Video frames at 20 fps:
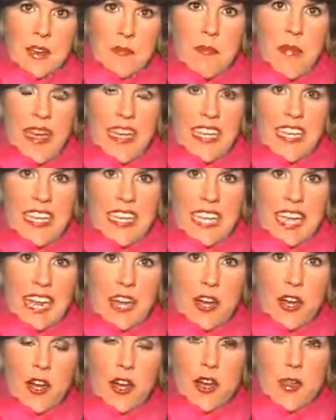Mike and
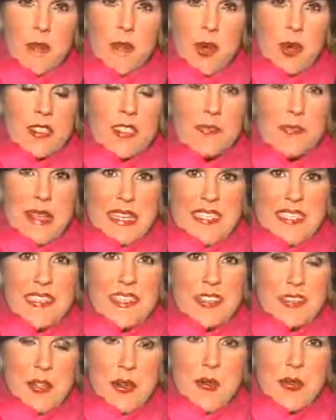Carol, most
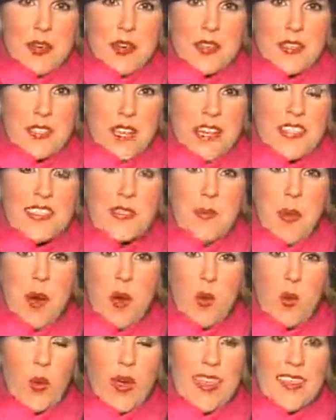business owners I
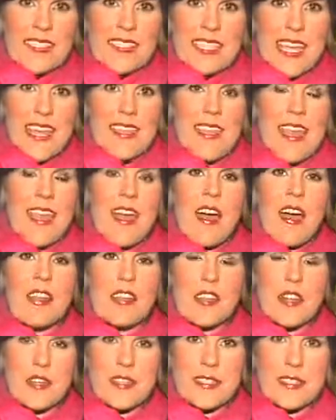spoke with say they
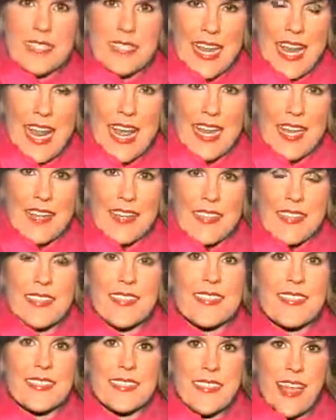understand
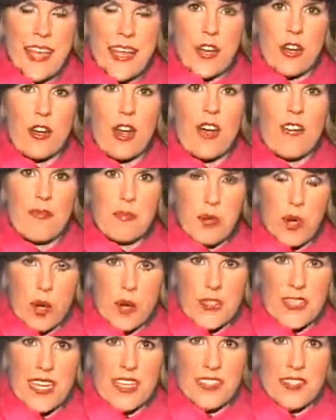the desire of
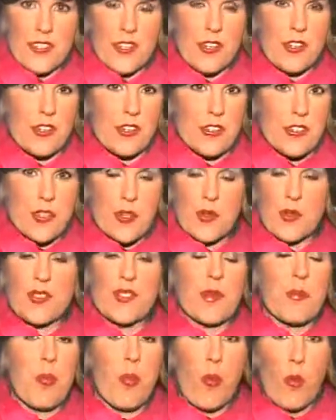protesters who
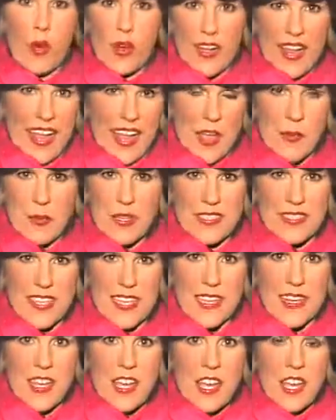support
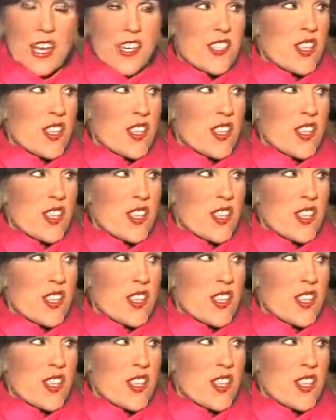Hamilton